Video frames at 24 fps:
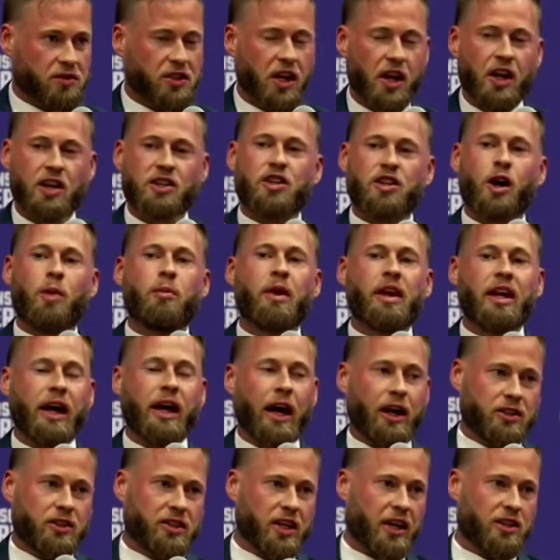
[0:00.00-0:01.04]
Somebody
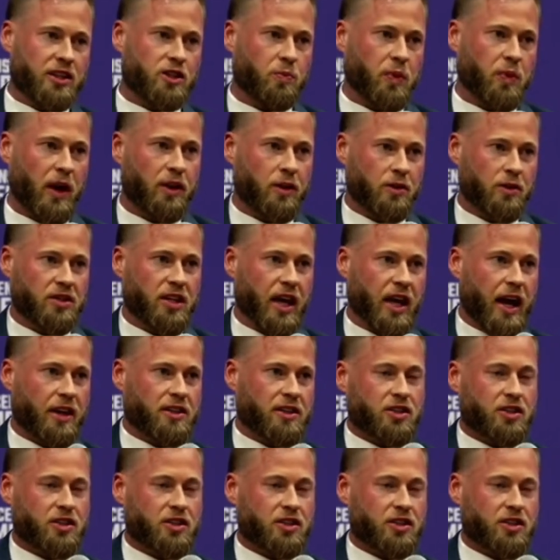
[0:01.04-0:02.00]
else has to pay those taxes. So